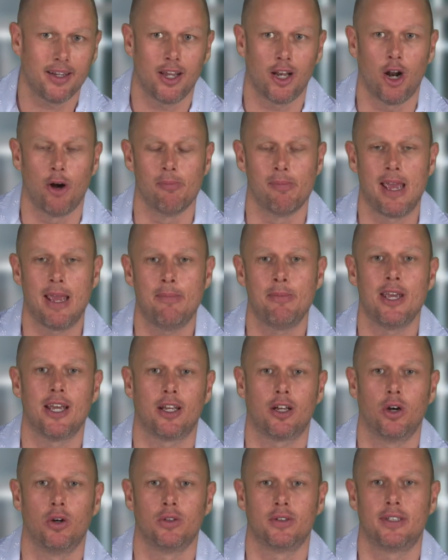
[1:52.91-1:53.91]
maybe
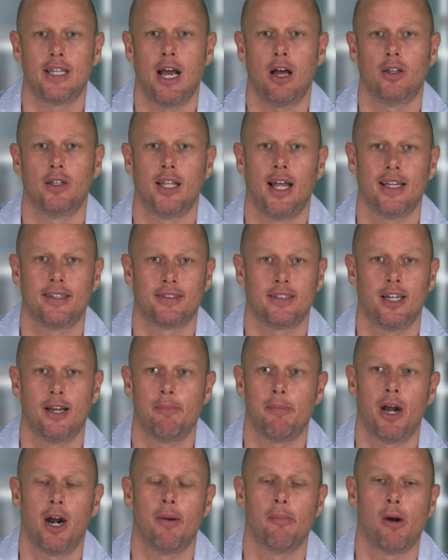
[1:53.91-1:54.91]
it goes down less in a
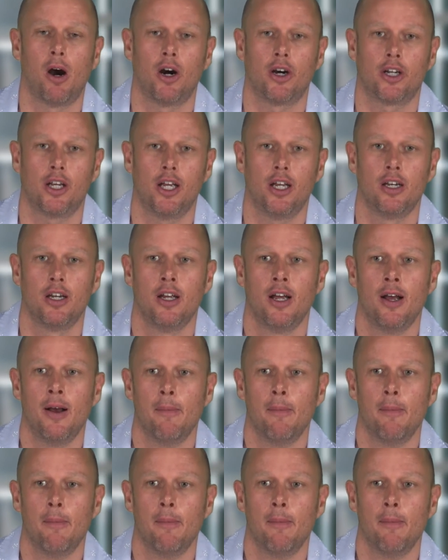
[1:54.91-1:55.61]
bear market,